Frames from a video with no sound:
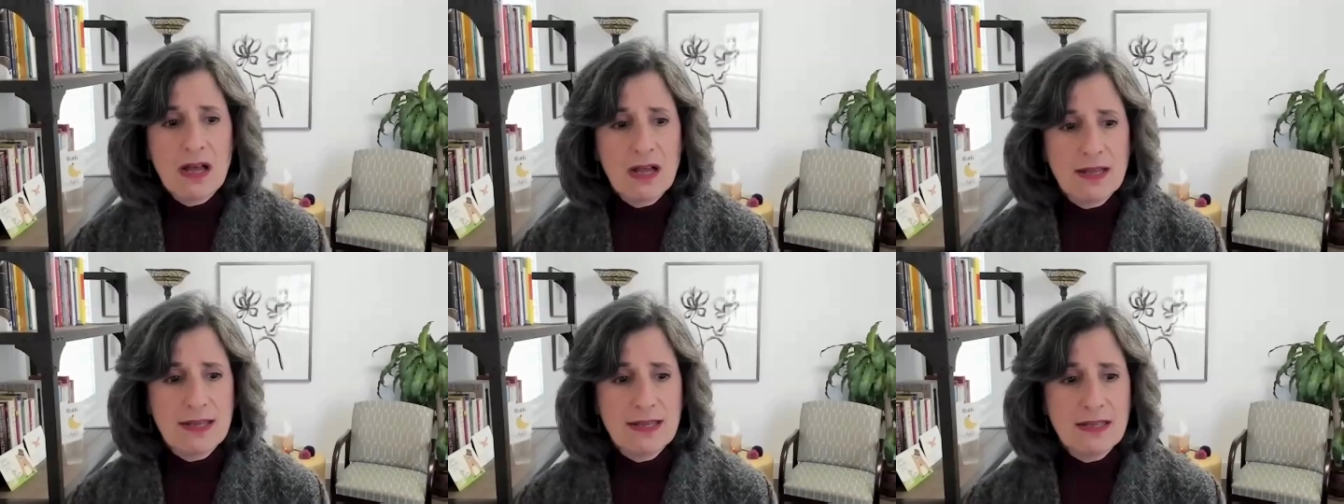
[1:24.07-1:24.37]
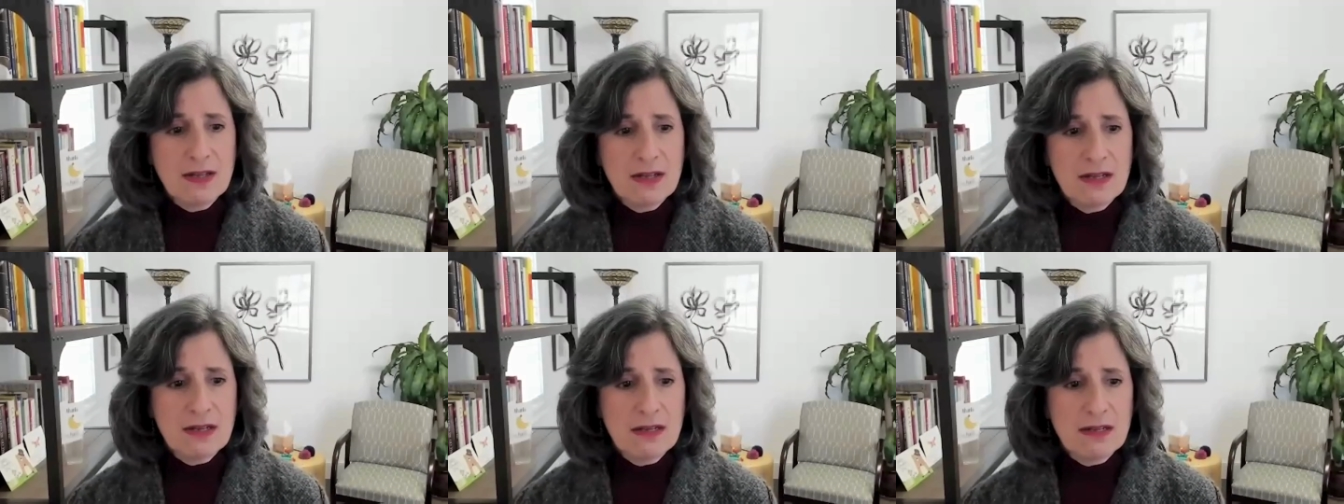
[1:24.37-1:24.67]

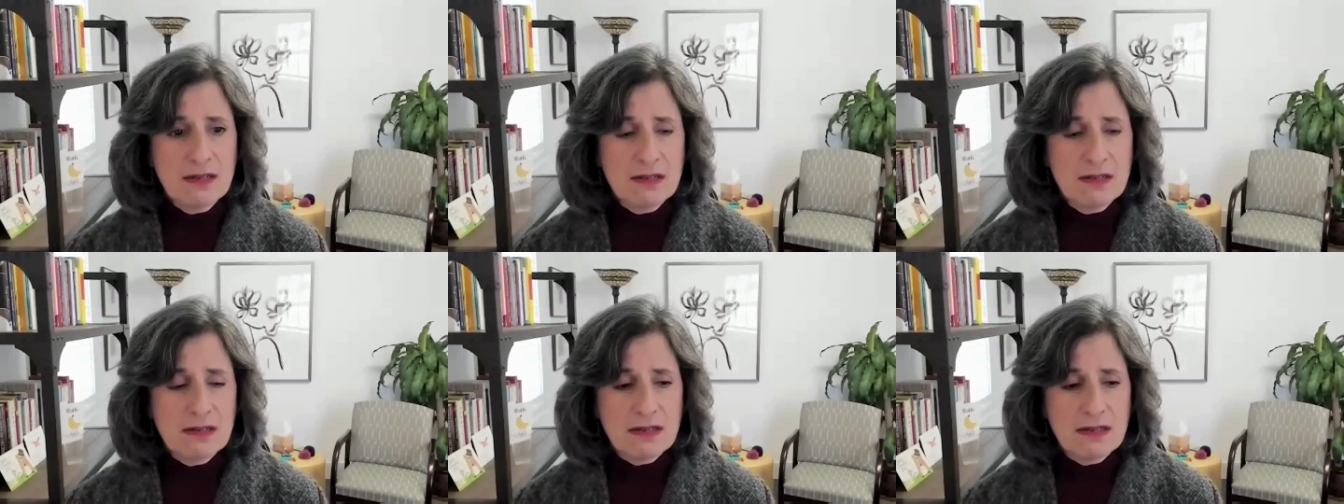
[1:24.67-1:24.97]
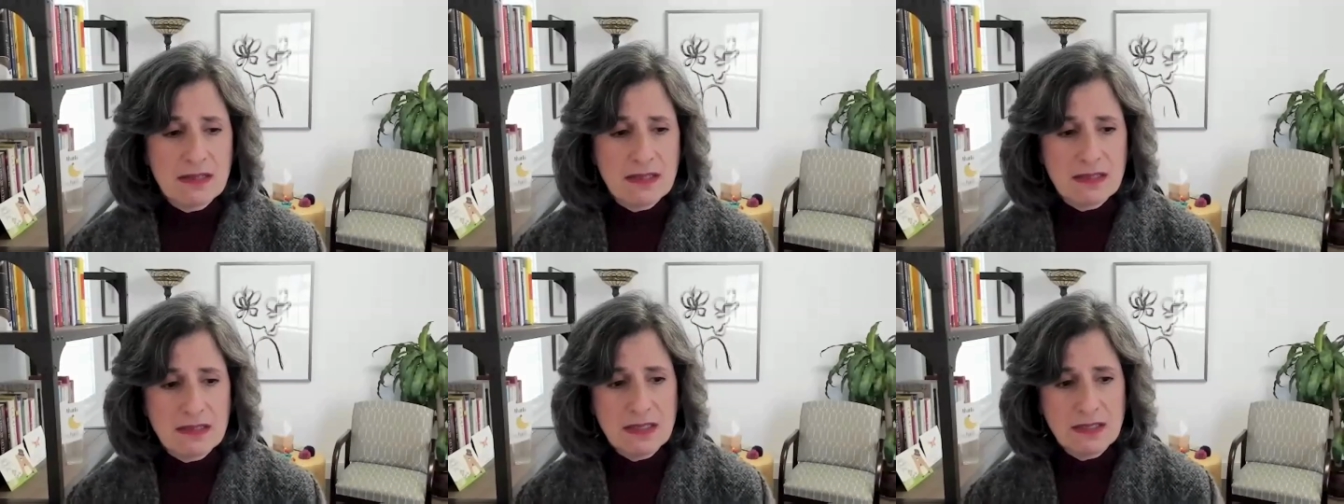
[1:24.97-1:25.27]

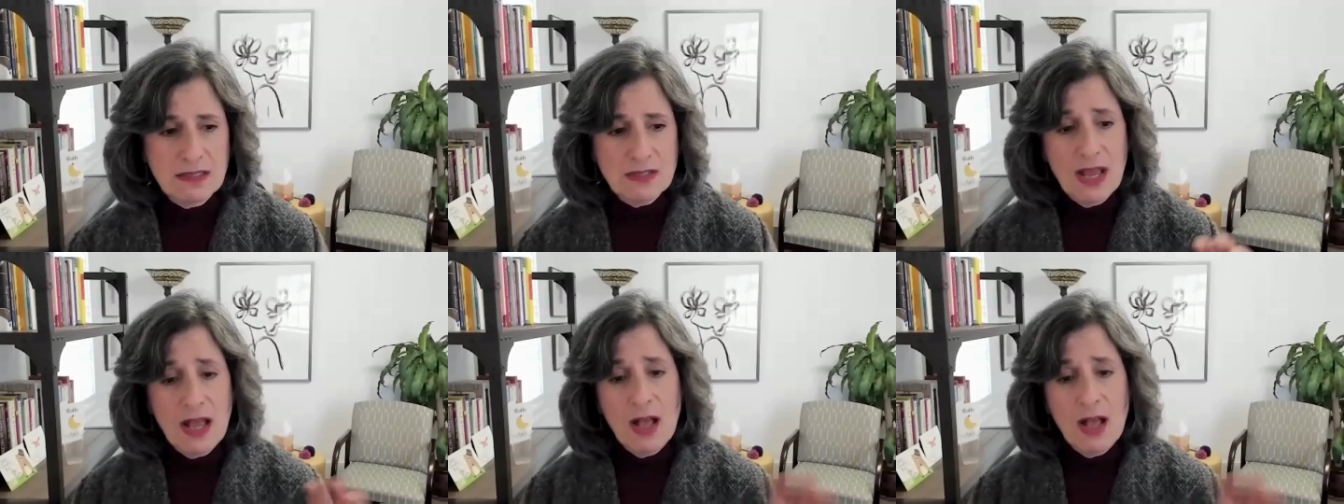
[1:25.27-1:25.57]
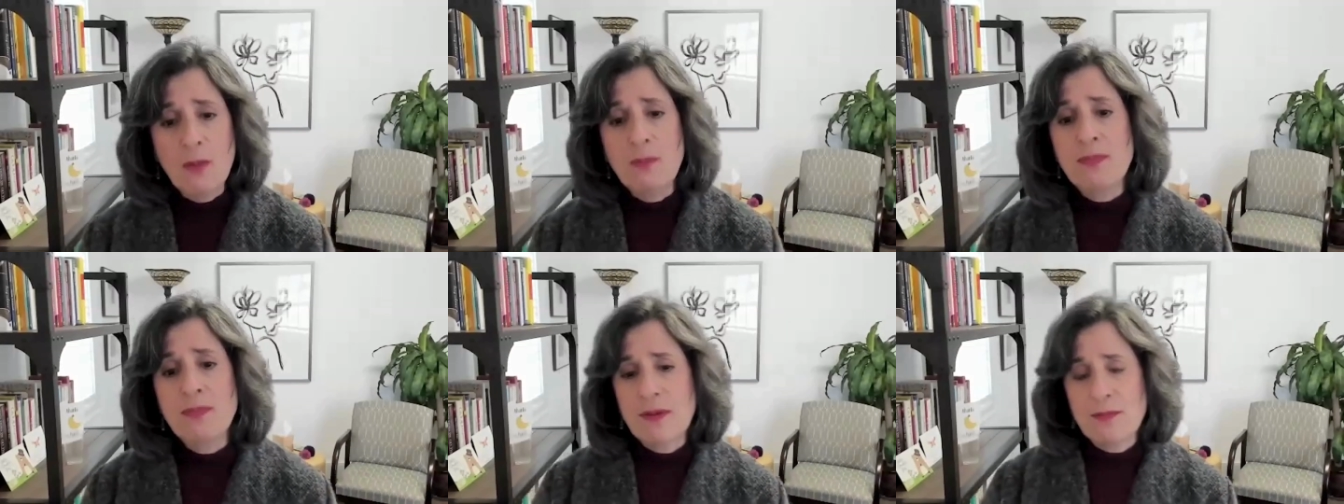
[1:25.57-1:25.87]
to
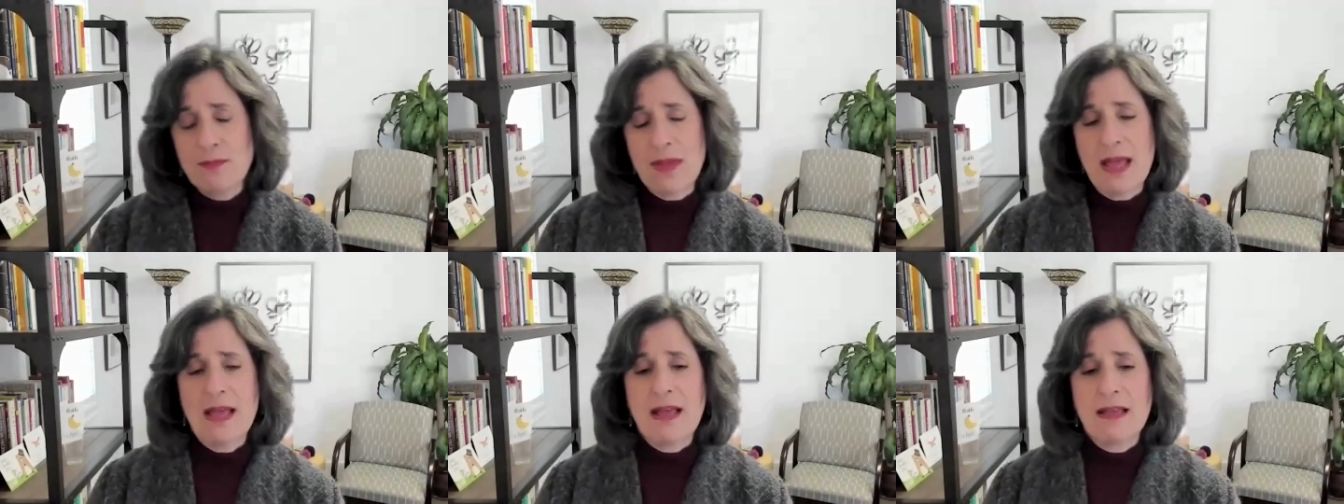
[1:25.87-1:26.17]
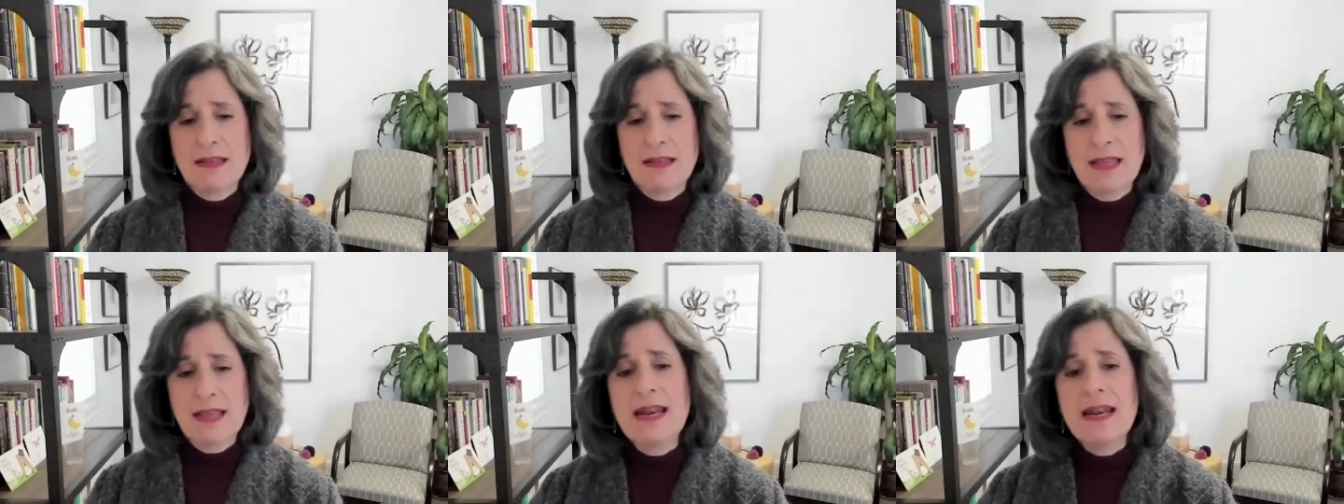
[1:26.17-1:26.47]
help them
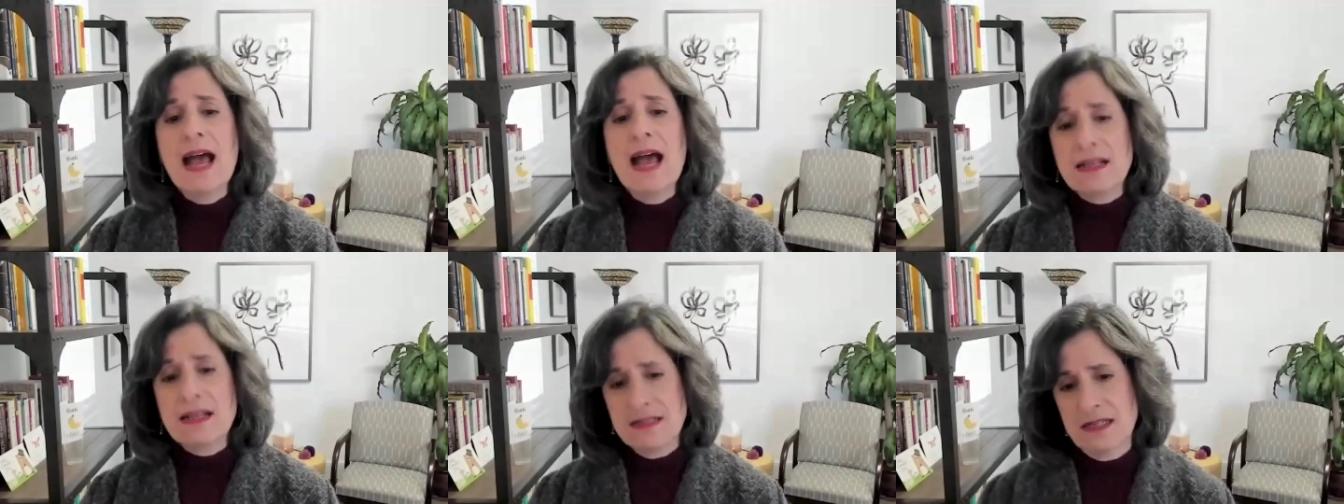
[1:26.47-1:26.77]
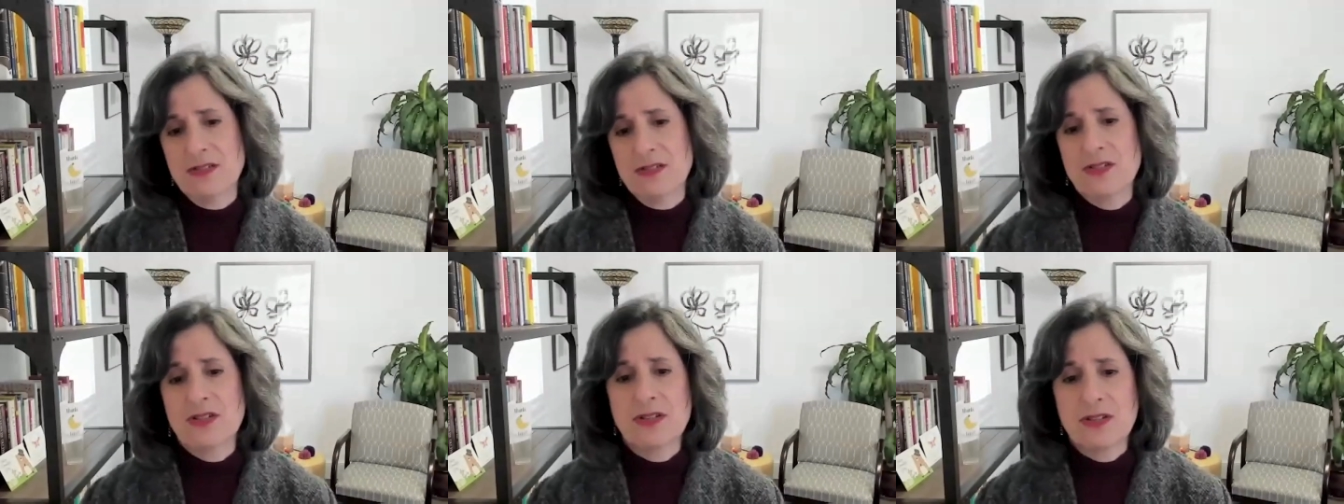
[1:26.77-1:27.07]
gain
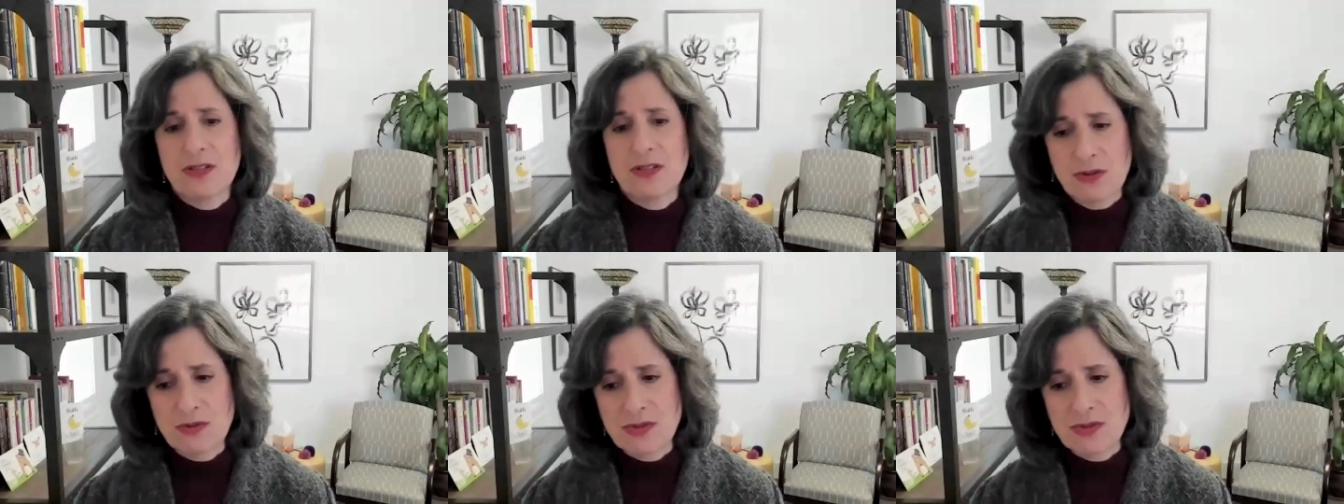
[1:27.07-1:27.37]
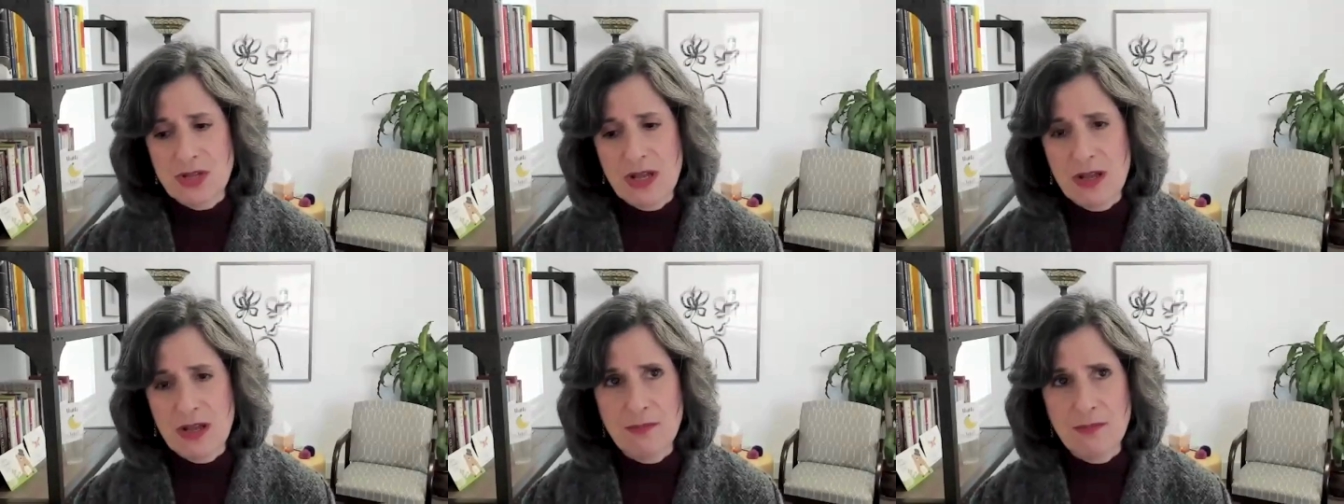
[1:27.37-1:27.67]
access to
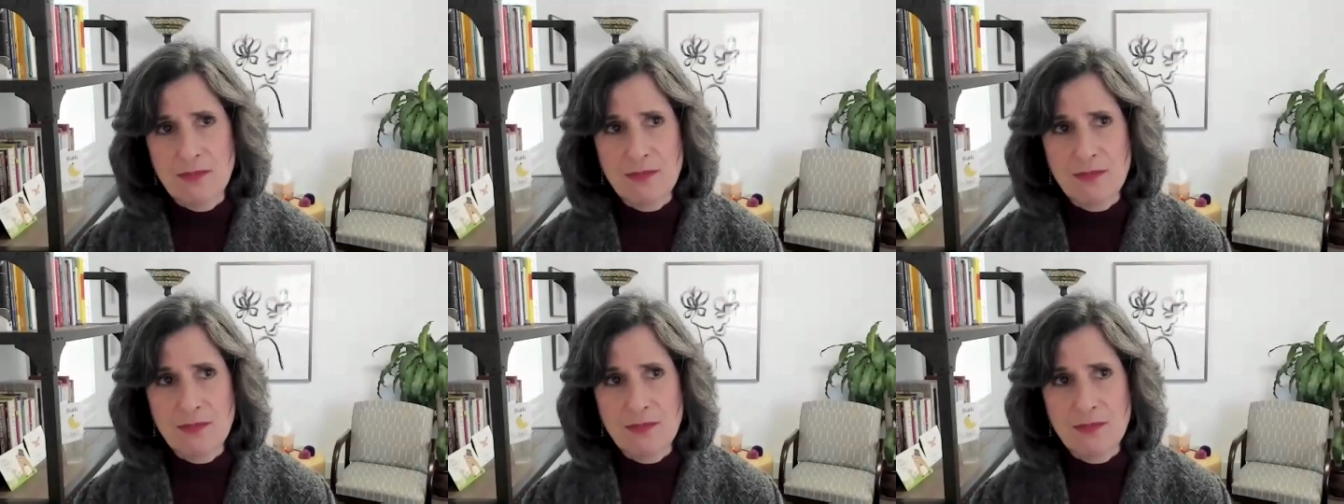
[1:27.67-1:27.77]
those